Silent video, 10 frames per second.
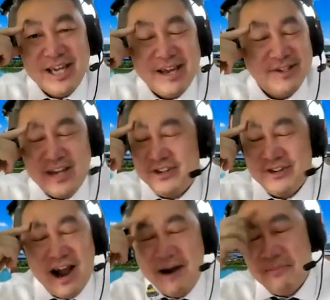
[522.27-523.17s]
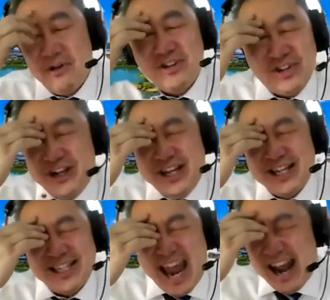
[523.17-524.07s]
Actually, I'm not
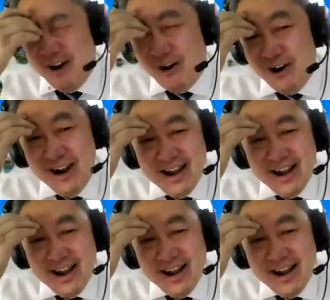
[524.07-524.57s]
genius at all.